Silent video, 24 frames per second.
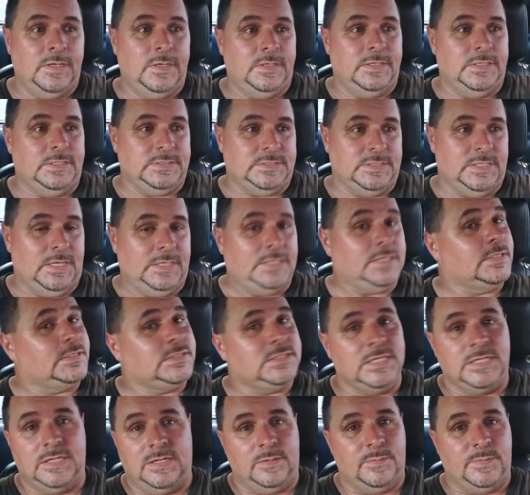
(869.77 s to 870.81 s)
It's like I
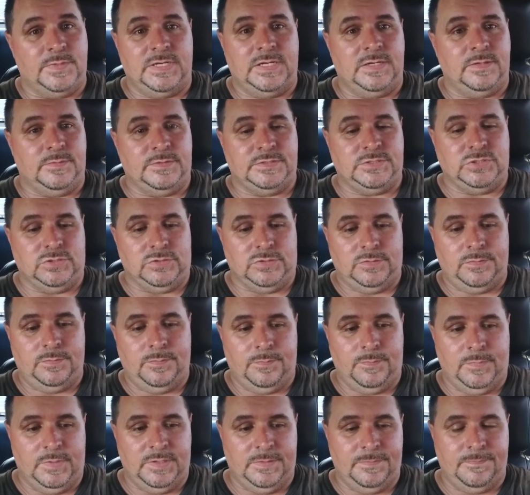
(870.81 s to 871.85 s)
said, I'm an amateur.
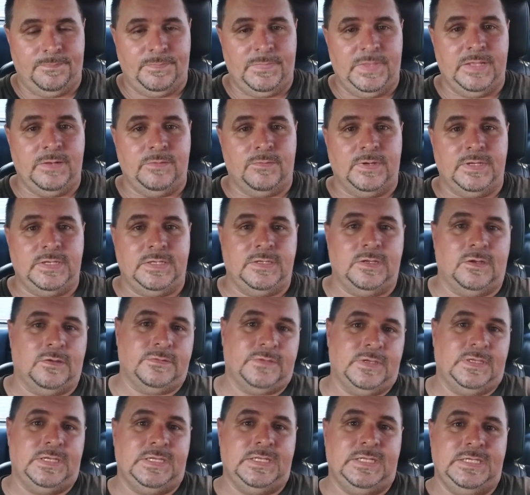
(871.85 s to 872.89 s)
But anyway, y'all
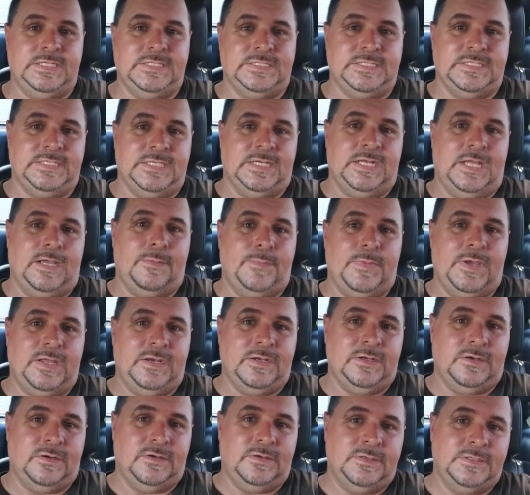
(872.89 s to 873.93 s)
take it easy, and I'm out
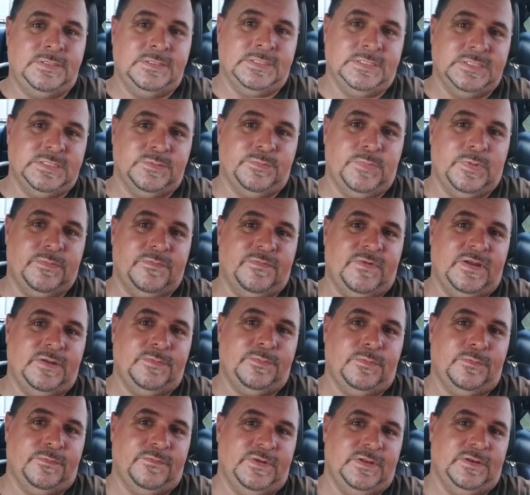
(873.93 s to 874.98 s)
of here. This has been
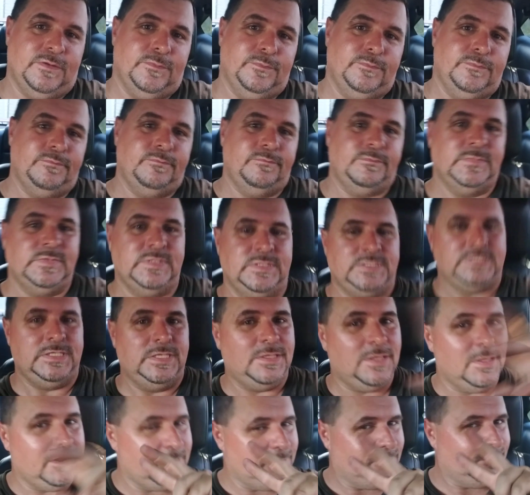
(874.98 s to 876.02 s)
Viper Venom. See
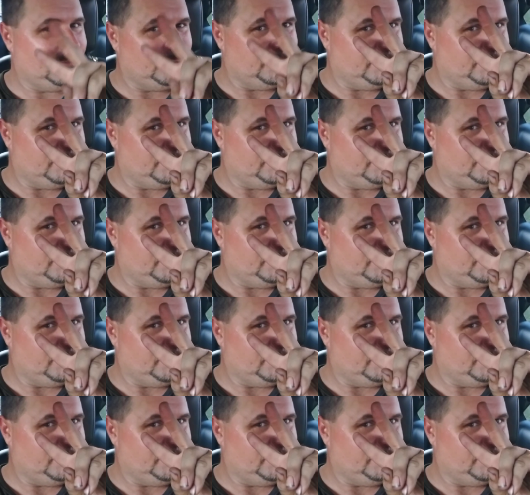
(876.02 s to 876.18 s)
you later.